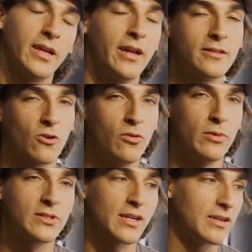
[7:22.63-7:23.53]
and it's
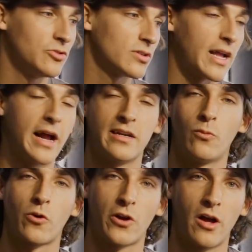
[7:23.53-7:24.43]
almost like you just added
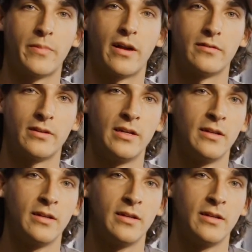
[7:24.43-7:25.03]
more compound.